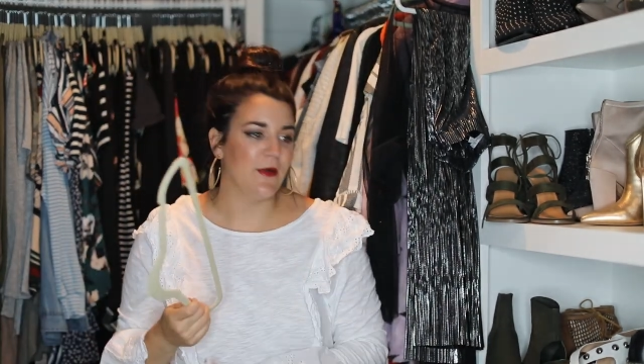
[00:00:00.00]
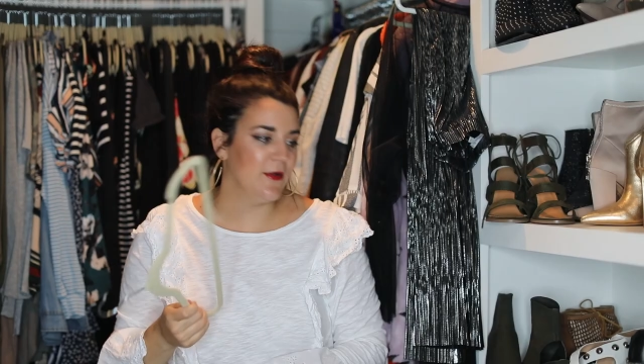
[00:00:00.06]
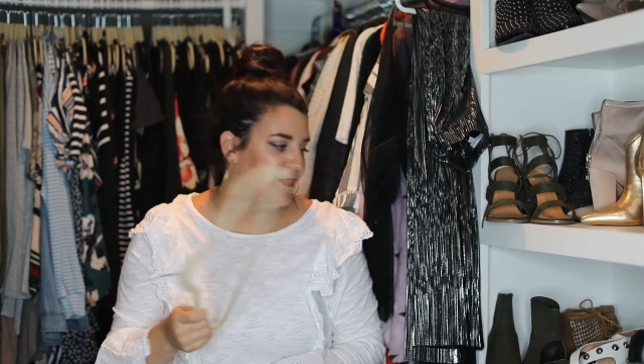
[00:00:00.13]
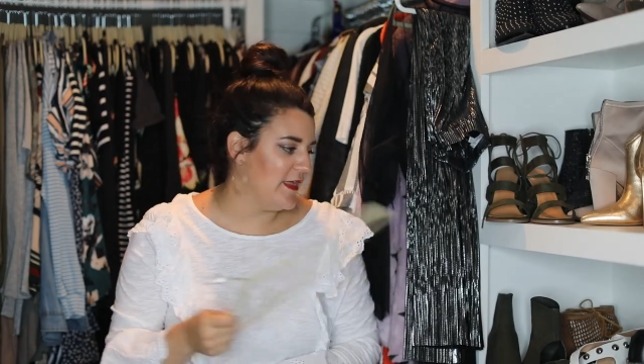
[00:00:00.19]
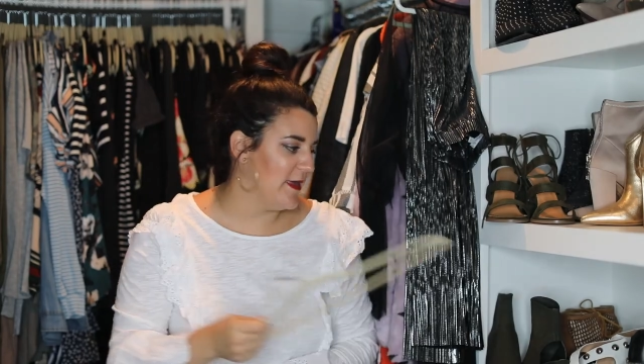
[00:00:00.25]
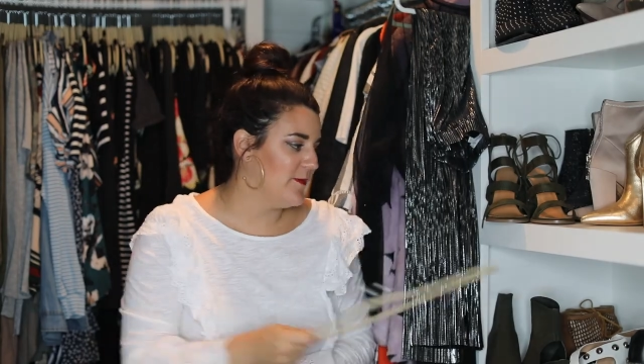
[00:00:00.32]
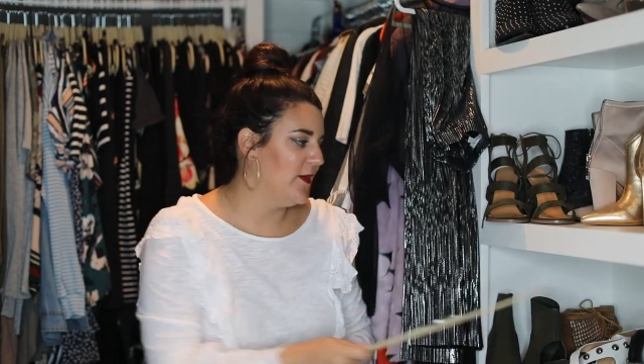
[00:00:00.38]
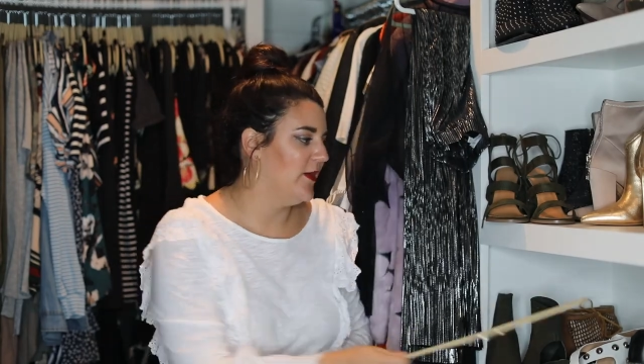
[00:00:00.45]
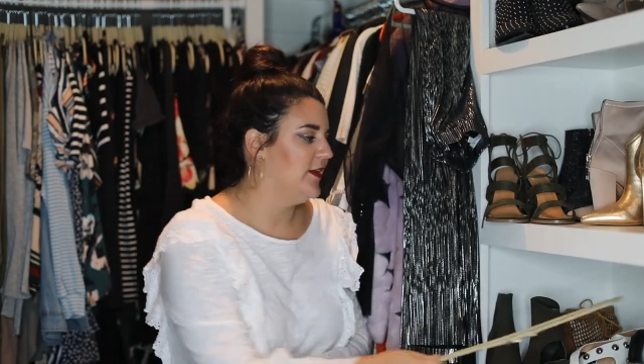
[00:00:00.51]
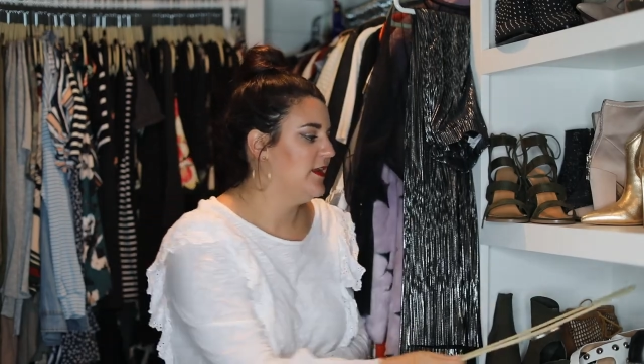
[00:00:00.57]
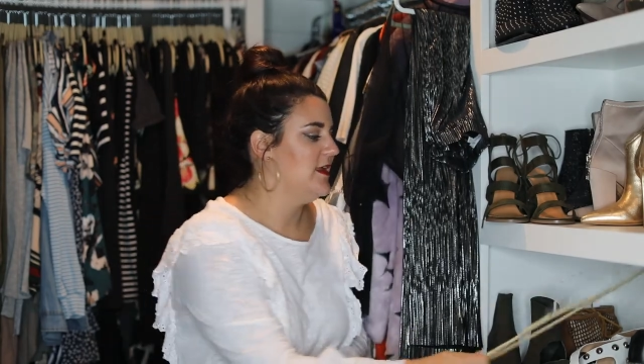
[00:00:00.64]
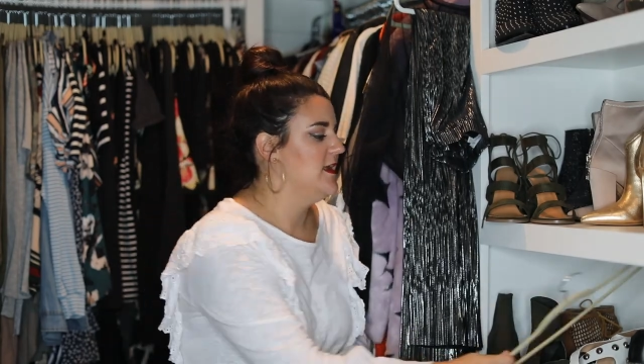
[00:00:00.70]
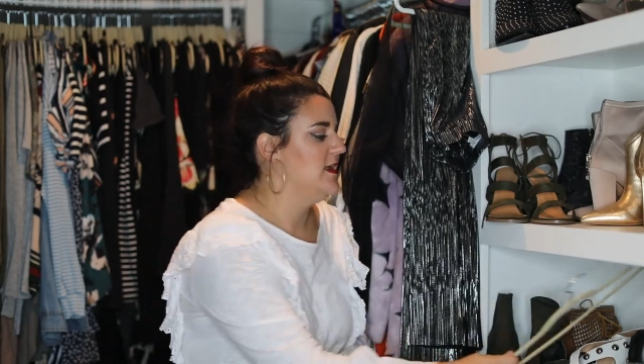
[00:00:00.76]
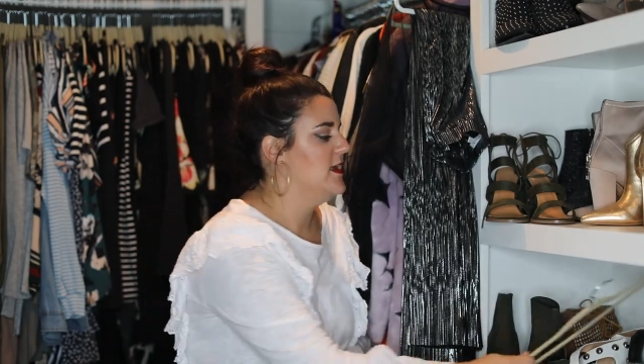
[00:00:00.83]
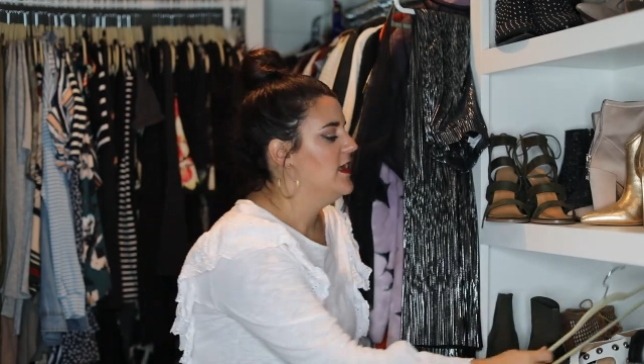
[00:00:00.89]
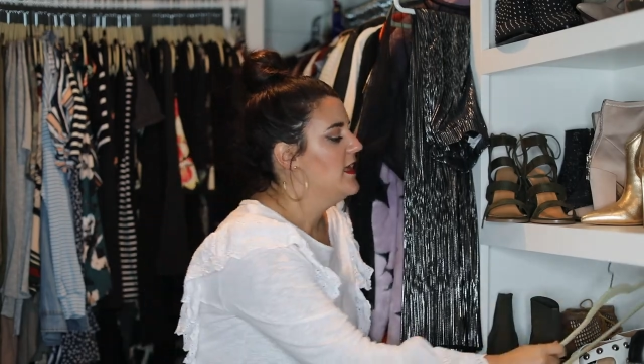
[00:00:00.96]
birthday
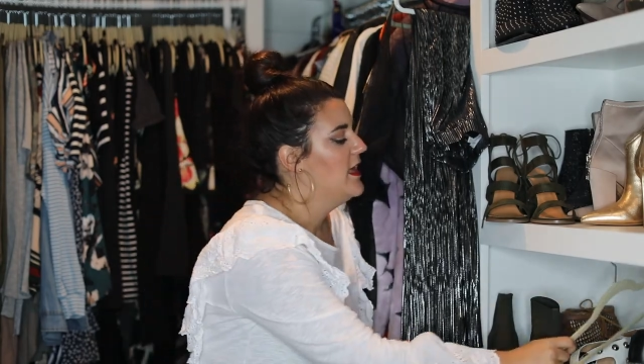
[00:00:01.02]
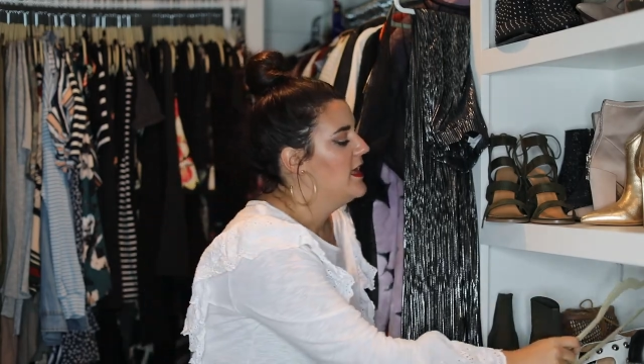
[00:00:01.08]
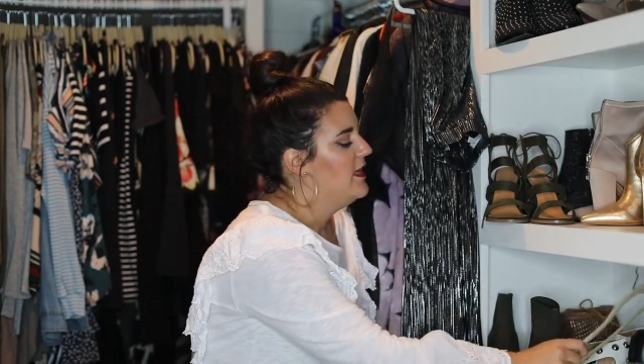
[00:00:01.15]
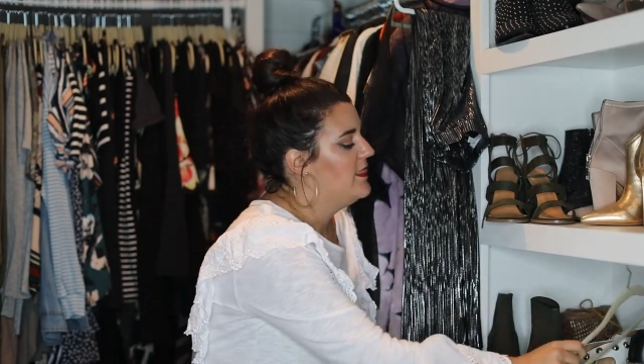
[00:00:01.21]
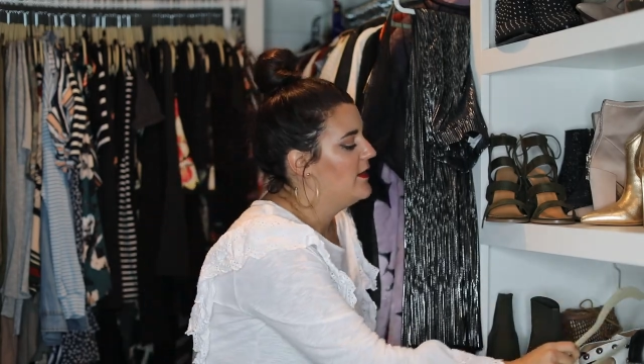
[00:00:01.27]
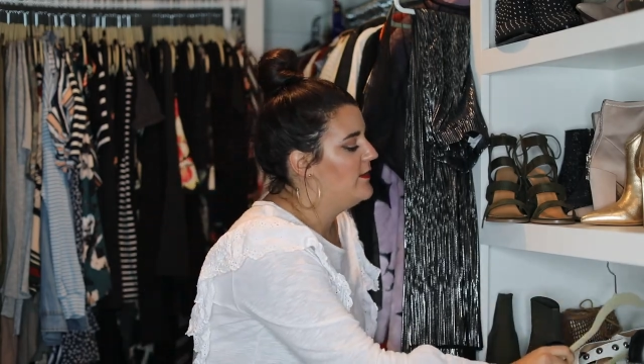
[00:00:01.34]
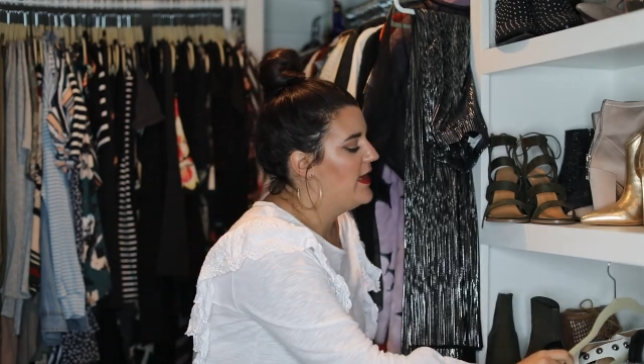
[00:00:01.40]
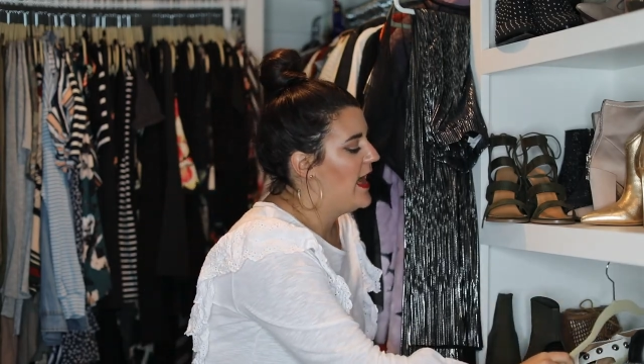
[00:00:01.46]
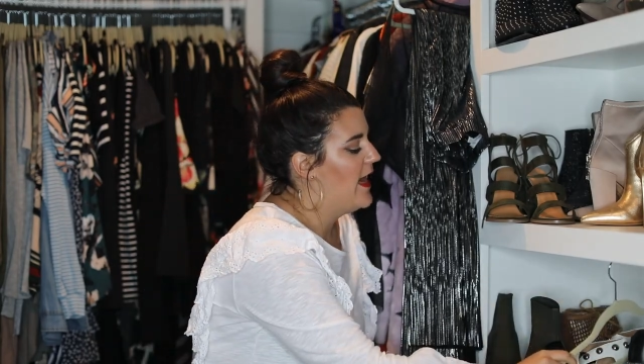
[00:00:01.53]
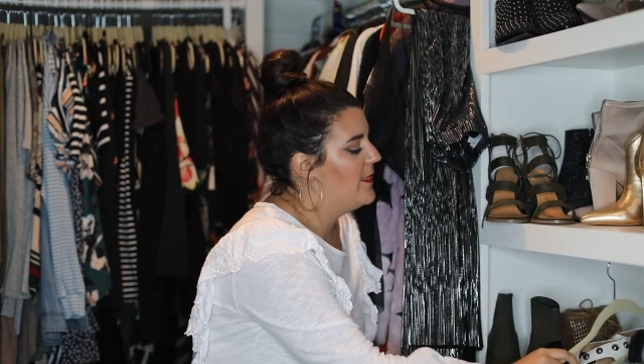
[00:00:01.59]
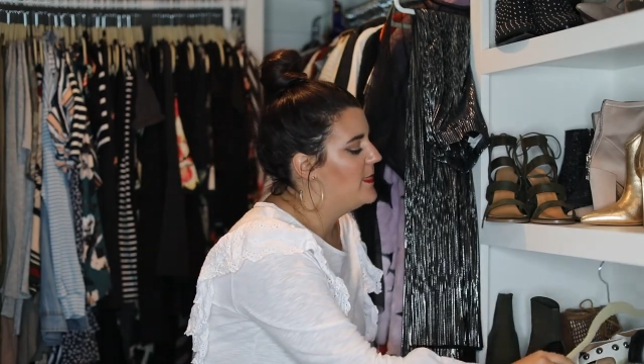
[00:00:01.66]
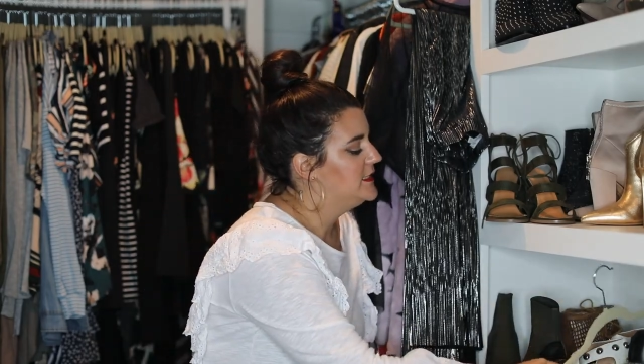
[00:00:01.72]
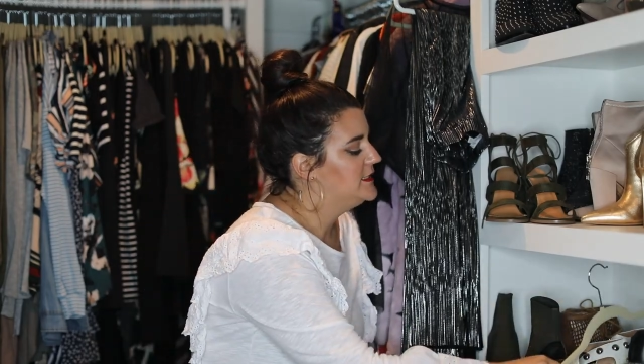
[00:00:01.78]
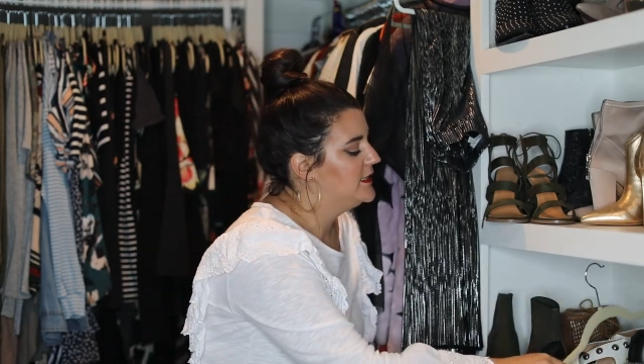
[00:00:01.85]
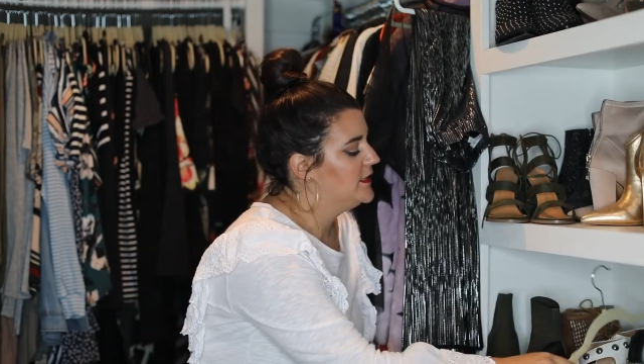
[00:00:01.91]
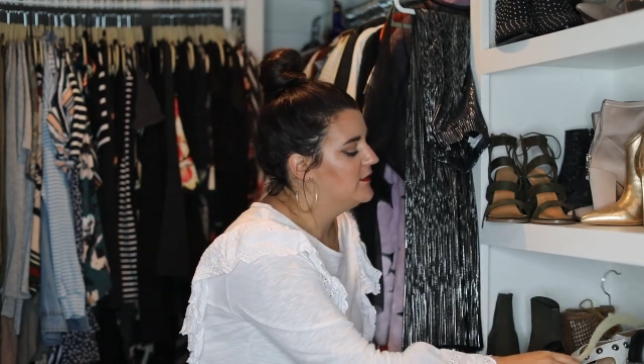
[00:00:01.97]
party that we had
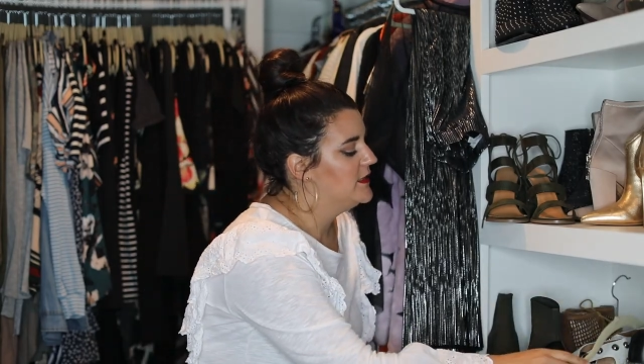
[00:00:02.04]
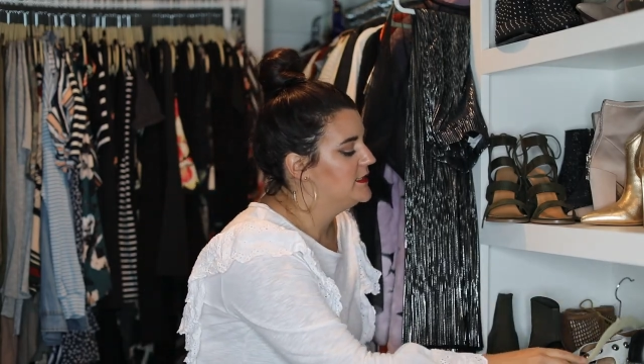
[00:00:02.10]
this year.